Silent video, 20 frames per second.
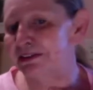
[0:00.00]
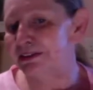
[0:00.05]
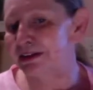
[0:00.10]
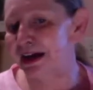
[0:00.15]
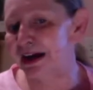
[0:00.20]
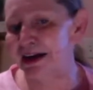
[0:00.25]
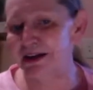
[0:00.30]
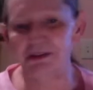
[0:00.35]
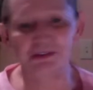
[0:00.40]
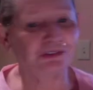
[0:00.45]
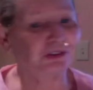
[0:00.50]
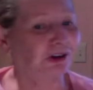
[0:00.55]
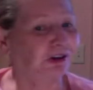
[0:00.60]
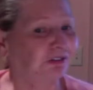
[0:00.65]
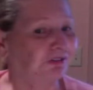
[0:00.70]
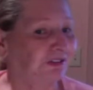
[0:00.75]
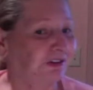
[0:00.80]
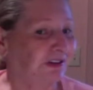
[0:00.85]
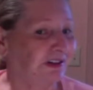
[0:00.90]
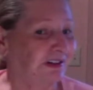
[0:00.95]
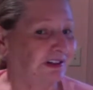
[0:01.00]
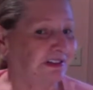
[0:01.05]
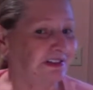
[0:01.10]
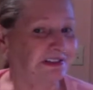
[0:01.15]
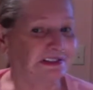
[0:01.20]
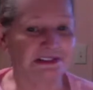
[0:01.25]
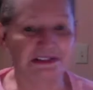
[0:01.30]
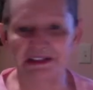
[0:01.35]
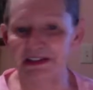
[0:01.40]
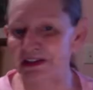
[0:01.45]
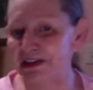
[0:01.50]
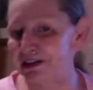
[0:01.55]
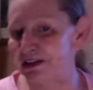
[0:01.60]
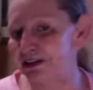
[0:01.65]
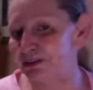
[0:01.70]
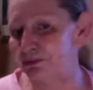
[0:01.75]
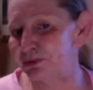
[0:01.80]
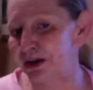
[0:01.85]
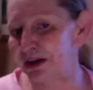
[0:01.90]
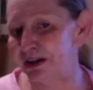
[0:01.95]
I don't know if you can see,
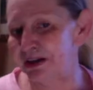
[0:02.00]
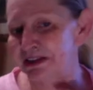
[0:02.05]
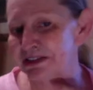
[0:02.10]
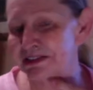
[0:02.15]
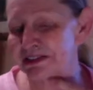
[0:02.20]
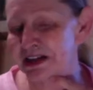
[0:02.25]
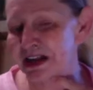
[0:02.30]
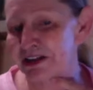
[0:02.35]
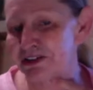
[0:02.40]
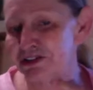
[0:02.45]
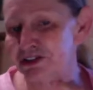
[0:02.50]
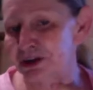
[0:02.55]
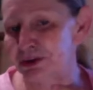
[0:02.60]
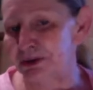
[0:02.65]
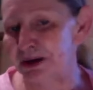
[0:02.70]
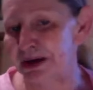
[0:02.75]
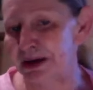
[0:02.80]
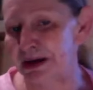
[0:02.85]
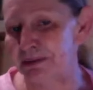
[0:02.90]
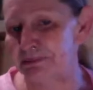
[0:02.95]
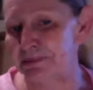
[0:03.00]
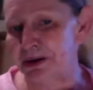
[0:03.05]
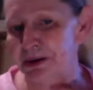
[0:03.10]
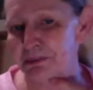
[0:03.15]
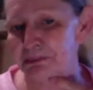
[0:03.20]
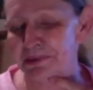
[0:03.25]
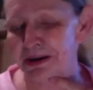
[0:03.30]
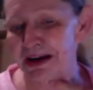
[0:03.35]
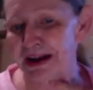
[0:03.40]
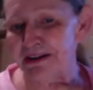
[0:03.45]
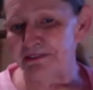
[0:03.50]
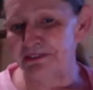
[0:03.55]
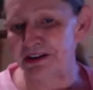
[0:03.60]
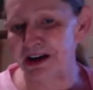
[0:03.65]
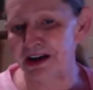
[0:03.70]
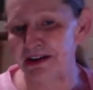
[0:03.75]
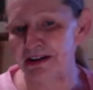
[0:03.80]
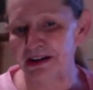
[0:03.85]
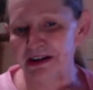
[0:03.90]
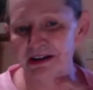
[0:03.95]
well, it's not showing up here, but I've
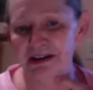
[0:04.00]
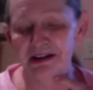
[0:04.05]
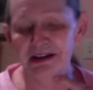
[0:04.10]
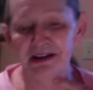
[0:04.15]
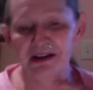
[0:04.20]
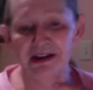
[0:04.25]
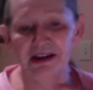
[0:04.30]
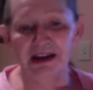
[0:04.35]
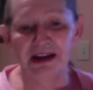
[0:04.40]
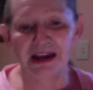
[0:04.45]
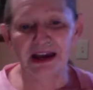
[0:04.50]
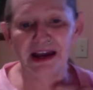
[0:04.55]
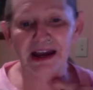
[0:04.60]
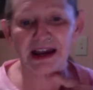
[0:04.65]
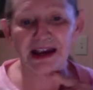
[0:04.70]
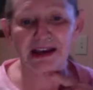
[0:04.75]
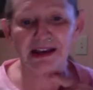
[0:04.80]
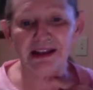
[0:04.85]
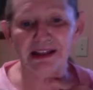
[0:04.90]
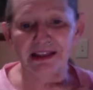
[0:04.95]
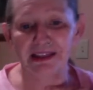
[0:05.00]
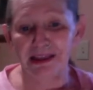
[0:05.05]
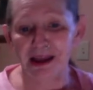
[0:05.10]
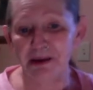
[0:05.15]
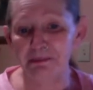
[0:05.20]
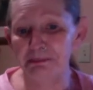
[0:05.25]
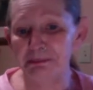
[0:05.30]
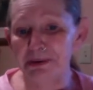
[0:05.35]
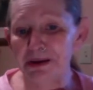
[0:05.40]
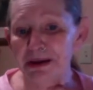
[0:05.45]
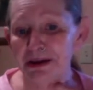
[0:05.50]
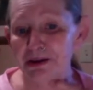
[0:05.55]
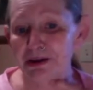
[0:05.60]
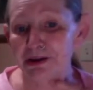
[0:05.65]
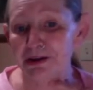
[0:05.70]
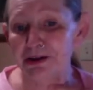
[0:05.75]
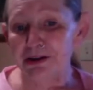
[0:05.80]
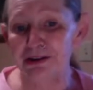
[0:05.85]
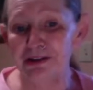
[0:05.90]
got a lump here